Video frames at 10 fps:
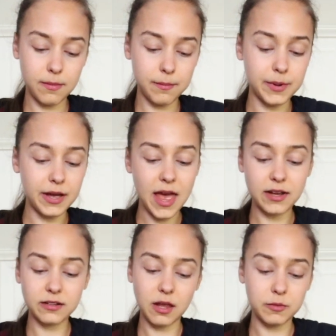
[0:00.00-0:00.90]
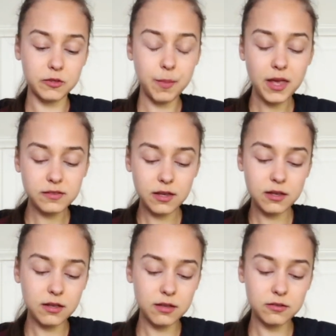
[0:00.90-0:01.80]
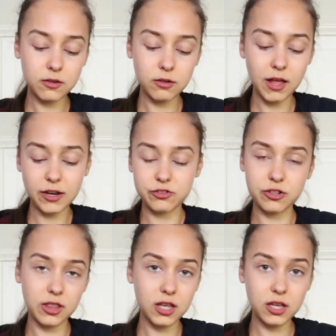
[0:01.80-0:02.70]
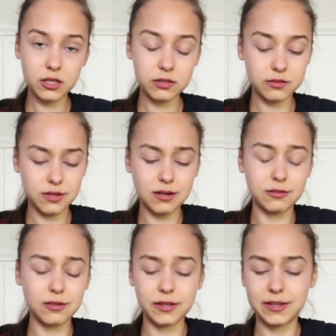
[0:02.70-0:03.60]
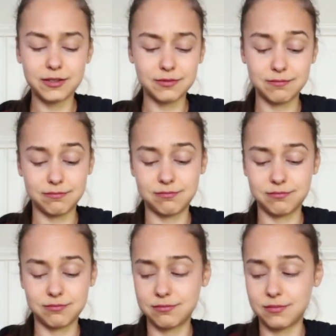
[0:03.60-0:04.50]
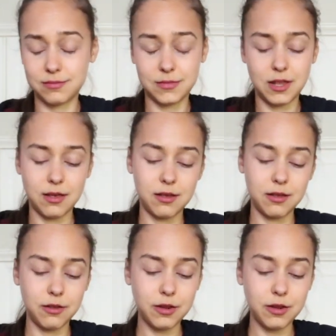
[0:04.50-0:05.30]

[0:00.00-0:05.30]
But any type of spices, little extra things, I don't know, like, you